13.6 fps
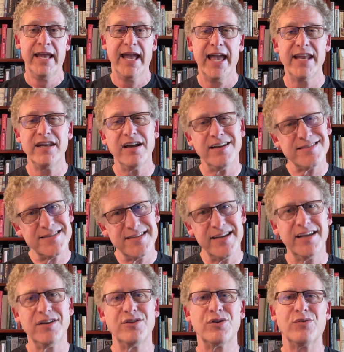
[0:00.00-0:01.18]
and not
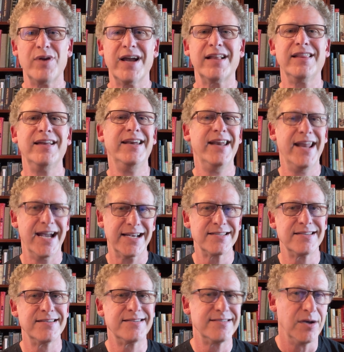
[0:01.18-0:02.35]
sitting directly next
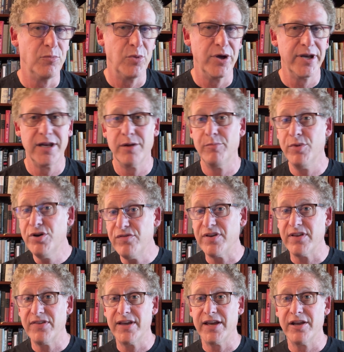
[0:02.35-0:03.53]
to someone in a movie
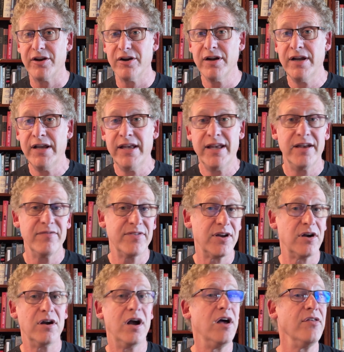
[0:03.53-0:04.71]
theater if
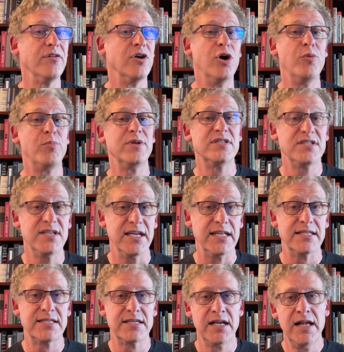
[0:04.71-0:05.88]
there are other open
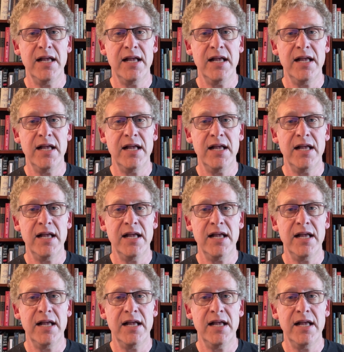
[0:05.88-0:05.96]
seats.